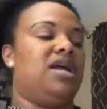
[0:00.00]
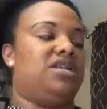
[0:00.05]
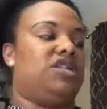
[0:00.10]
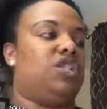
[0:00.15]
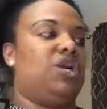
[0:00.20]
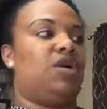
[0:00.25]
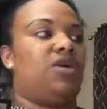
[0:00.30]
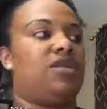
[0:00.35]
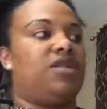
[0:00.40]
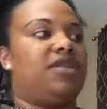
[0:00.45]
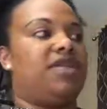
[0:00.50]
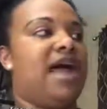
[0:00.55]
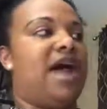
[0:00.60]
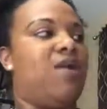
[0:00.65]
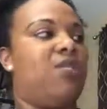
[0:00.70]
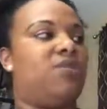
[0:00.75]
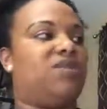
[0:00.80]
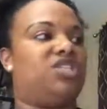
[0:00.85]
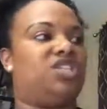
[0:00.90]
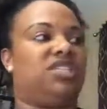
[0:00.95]
So
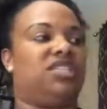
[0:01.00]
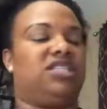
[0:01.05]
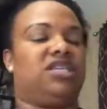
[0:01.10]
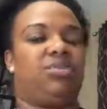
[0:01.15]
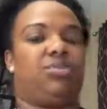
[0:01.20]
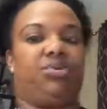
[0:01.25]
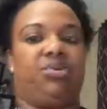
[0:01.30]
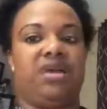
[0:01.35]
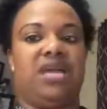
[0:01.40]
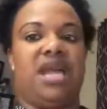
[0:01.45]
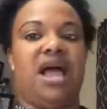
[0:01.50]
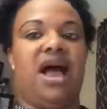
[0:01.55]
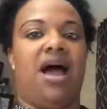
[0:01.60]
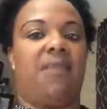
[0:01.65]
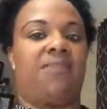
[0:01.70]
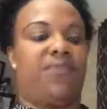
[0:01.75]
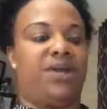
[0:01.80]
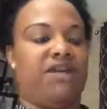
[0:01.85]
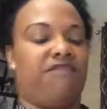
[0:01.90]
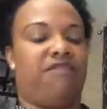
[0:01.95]
that was just your
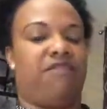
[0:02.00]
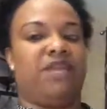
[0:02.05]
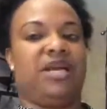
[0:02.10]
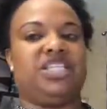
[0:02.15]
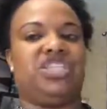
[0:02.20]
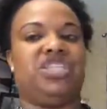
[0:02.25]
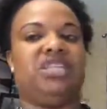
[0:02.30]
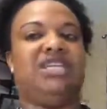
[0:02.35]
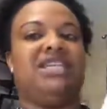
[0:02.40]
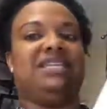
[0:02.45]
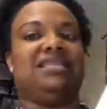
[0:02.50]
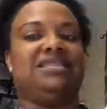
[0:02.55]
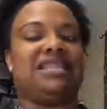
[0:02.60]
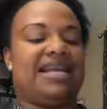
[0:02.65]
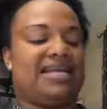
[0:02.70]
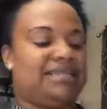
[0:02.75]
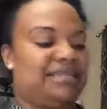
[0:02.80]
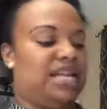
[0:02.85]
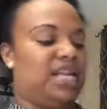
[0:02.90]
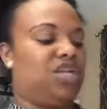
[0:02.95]
pre-op information he's
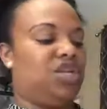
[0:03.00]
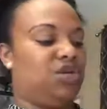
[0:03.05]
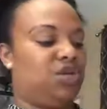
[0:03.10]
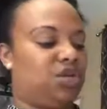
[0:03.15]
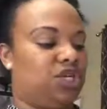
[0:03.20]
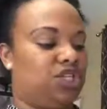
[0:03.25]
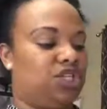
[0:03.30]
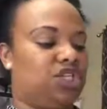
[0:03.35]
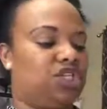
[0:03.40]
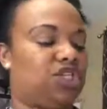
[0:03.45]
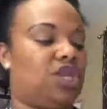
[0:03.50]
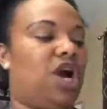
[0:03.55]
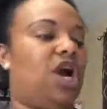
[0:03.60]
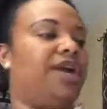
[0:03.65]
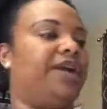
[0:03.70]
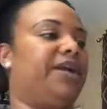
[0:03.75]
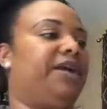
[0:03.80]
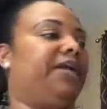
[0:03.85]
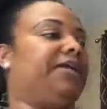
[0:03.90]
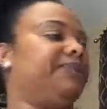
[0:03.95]
like telling you could
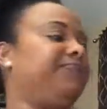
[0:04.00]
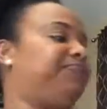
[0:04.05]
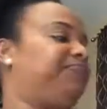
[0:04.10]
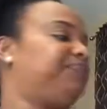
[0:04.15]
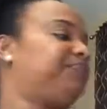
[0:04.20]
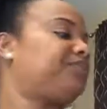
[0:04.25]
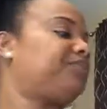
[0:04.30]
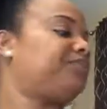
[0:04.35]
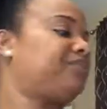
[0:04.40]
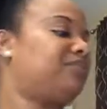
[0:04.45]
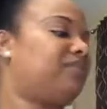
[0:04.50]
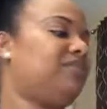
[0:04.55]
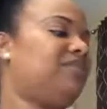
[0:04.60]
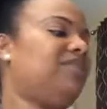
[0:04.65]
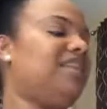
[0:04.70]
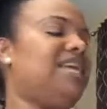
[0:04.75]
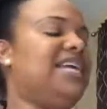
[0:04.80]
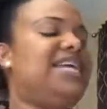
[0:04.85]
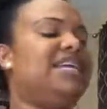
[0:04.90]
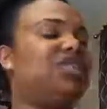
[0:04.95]
start on.
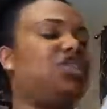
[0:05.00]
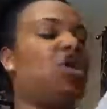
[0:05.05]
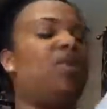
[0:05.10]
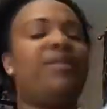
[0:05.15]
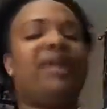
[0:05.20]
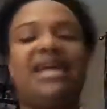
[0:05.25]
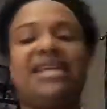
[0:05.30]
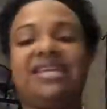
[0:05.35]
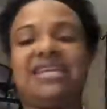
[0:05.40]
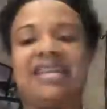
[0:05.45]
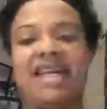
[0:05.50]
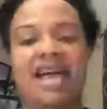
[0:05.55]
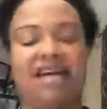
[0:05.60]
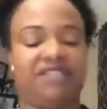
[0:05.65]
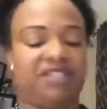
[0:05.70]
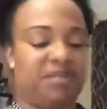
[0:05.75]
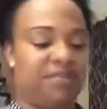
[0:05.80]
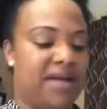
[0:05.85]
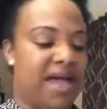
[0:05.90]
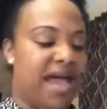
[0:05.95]
He told me I didn't
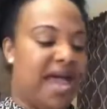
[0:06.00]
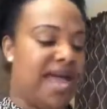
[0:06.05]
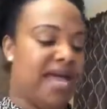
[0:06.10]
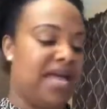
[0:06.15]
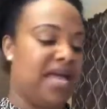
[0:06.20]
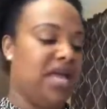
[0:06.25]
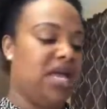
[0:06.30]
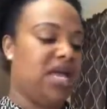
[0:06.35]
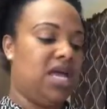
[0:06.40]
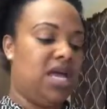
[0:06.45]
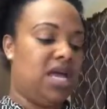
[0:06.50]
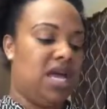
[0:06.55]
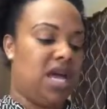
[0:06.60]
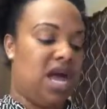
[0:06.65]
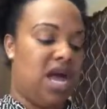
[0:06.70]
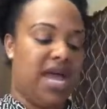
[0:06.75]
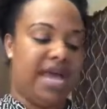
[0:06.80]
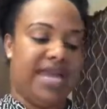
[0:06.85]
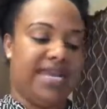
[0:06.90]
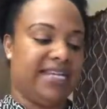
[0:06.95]
have to buy
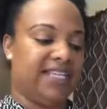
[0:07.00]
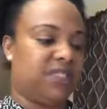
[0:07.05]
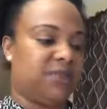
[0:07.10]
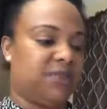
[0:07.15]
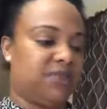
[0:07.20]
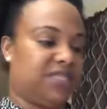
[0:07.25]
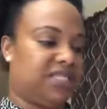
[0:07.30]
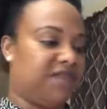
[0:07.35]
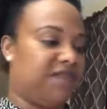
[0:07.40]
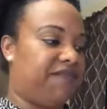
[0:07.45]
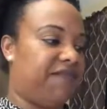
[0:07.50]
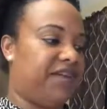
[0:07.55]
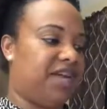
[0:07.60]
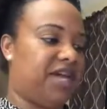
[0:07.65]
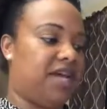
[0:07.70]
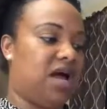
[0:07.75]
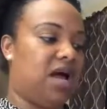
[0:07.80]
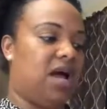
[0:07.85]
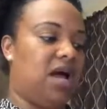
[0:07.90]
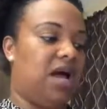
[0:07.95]
any
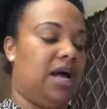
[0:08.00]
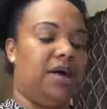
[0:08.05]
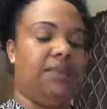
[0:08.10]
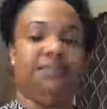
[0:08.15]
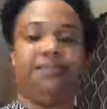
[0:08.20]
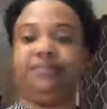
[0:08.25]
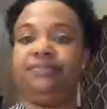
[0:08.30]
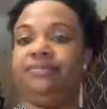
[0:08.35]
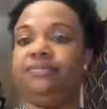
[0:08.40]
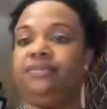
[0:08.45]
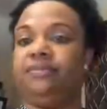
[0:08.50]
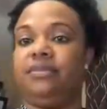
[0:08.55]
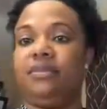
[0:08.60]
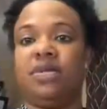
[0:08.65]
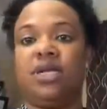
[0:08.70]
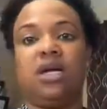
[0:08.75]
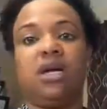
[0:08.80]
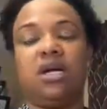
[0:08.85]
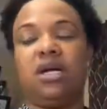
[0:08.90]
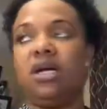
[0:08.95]
specific
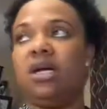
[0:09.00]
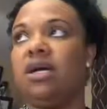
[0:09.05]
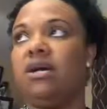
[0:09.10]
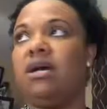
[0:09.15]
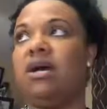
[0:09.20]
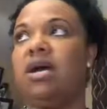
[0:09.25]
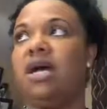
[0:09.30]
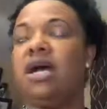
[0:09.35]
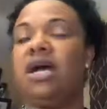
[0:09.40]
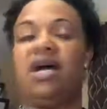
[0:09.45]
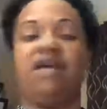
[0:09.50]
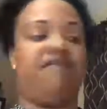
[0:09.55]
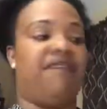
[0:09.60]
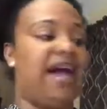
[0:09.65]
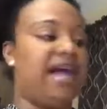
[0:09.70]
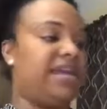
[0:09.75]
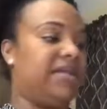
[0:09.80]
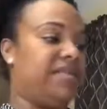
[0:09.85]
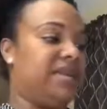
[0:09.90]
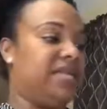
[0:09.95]

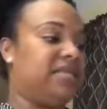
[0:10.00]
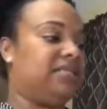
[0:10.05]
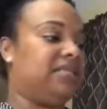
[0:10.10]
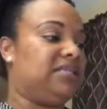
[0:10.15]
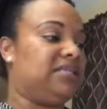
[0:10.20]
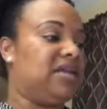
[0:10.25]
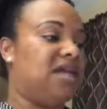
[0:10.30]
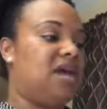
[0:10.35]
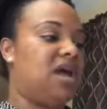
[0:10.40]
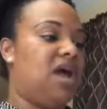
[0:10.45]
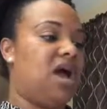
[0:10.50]
vitamins,